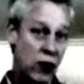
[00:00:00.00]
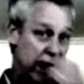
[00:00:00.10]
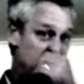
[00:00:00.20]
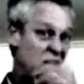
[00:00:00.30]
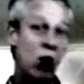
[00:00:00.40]

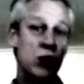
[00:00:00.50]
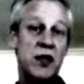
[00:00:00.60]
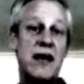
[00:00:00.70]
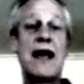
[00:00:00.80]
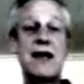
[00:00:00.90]
write the
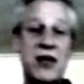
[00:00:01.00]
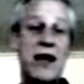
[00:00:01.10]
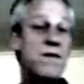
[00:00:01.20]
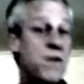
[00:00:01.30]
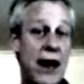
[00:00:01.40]
alternate
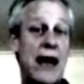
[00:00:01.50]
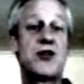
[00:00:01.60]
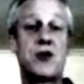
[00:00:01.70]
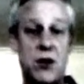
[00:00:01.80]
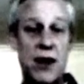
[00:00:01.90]
essay for
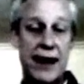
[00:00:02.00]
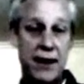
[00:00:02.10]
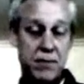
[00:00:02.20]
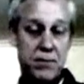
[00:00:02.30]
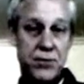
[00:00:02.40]
extra
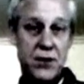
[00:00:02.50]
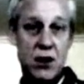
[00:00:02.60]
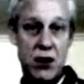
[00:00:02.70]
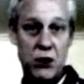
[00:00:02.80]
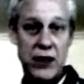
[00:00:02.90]
credit.
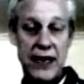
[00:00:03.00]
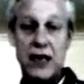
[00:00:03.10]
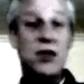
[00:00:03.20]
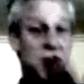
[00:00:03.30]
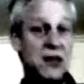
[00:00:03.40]

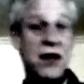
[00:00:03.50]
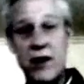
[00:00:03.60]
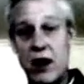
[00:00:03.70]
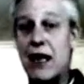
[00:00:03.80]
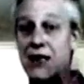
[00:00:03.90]
Okay? So that's
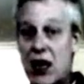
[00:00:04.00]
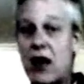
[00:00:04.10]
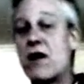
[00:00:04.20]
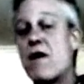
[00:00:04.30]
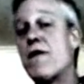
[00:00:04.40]

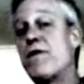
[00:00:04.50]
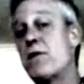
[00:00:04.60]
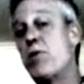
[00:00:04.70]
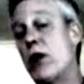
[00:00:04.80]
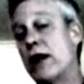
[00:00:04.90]

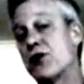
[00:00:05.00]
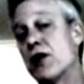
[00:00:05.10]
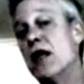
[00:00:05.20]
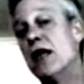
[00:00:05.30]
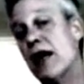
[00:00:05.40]
150
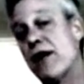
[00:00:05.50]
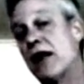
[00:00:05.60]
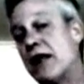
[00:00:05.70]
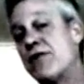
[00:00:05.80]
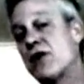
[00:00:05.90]
points. Now
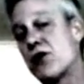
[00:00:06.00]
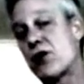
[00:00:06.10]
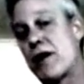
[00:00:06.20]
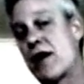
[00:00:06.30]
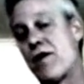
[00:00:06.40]
that leaves us
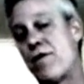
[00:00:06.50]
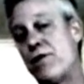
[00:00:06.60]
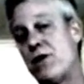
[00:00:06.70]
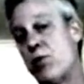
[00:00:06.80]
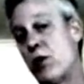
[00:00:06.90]

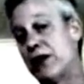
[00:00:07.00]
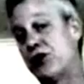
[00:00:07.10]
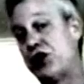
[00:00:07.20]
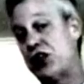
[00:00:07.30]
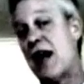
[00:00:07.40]
350
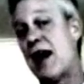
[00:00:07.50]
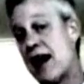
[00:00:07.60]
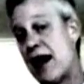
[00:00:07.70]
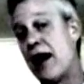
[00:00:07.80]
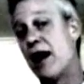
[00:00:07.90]
points
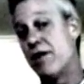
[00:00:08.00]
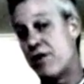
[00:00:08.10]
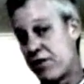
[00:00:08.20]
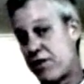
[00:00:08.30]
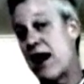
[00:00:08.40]
shy
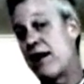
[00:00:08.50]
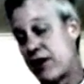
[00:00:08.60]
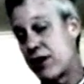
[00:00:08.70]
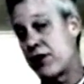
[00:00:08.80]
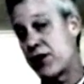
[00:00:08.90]
of the 500
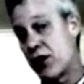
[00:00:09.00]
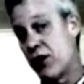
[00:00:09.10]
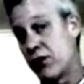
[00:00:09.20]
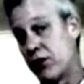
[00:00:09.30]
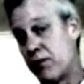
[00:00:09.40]

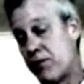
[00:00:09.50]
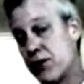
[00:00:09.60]
total.